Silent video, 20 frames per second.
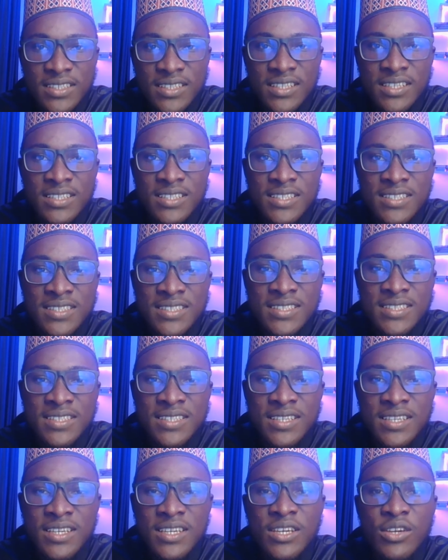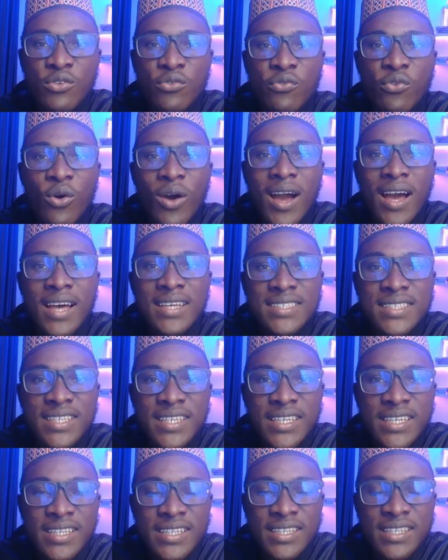it is for
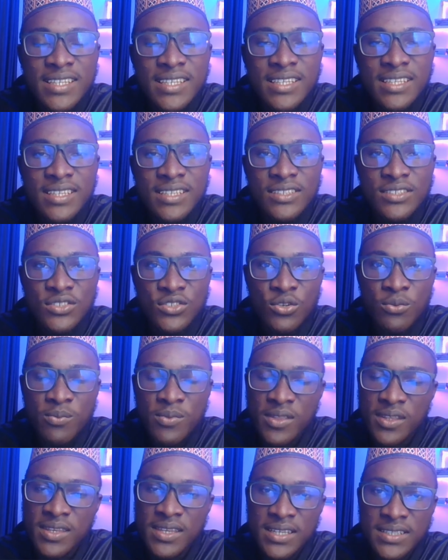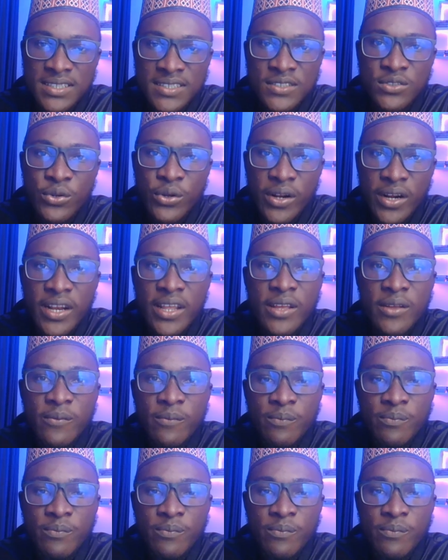asking something that is not clear,